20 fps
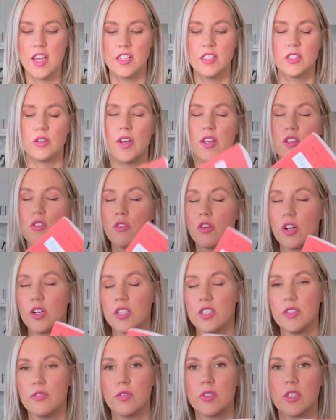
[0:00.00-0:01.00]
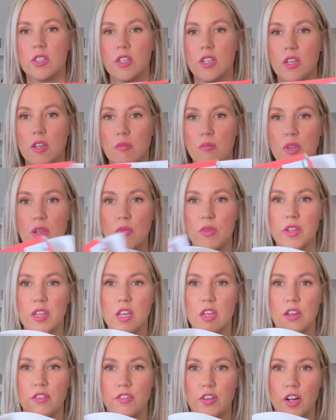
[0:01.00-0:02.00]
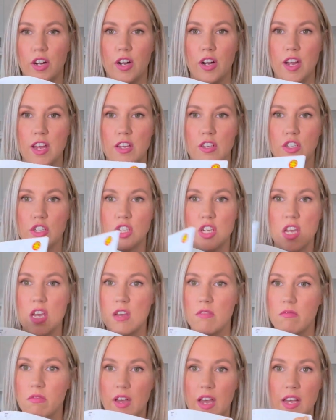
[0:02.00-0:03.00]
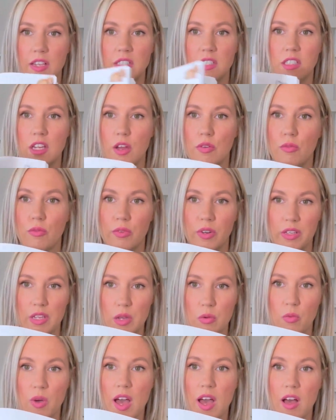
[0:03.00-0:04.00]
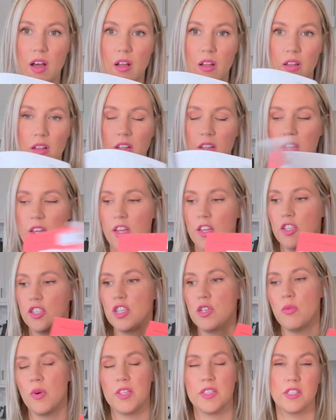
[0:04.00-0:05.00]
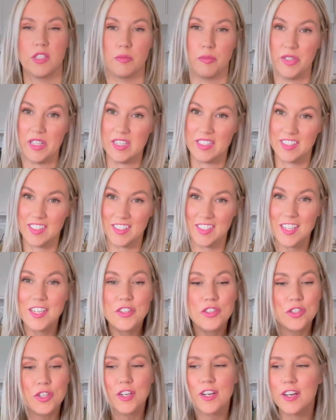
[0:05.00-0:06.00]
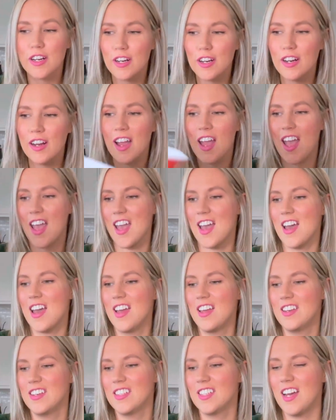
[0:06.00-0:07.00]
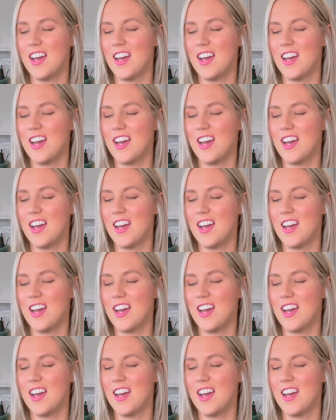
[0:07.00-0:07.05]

So I knew cursive was going to be really good for her, and she has done really well. She wants to please the teacher, and